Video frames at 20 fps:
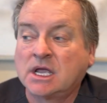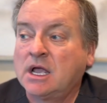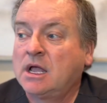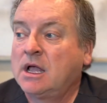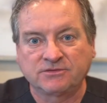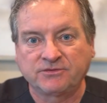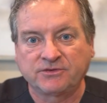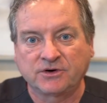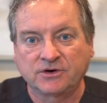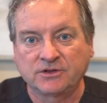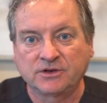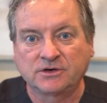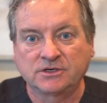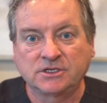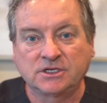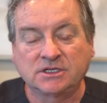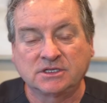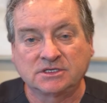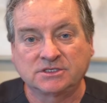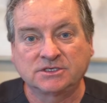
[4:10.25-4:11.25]
And further
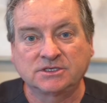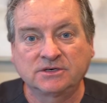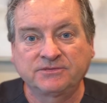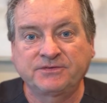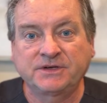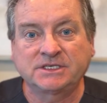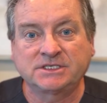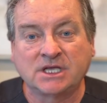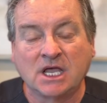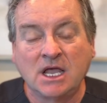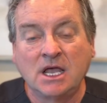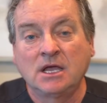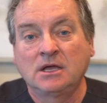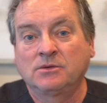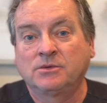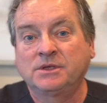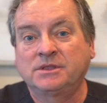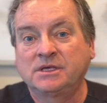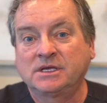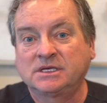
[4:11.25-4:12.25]
to the surface,
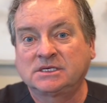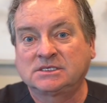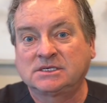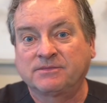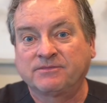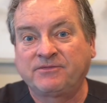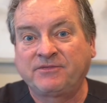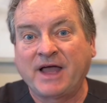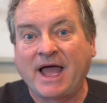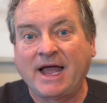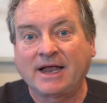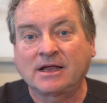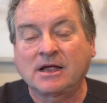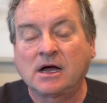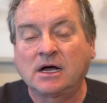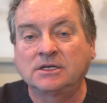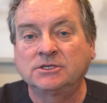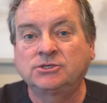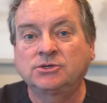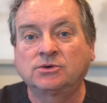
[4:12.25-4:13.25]
we think some fat
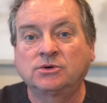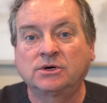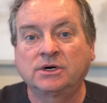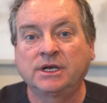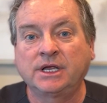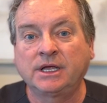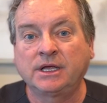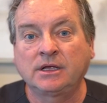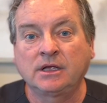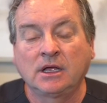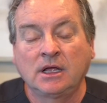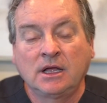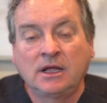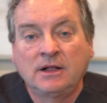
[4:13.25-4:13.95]
contouring,